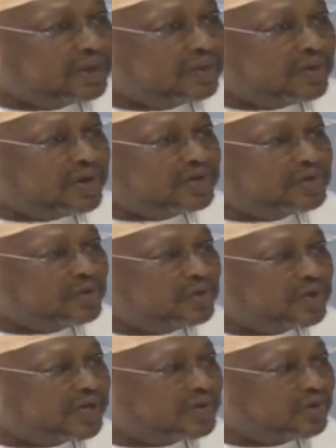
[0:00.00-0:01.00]
going to
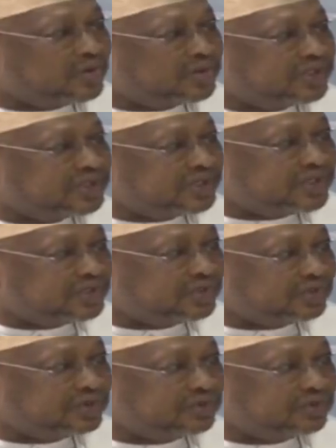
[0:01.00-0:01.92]
look at all these issues.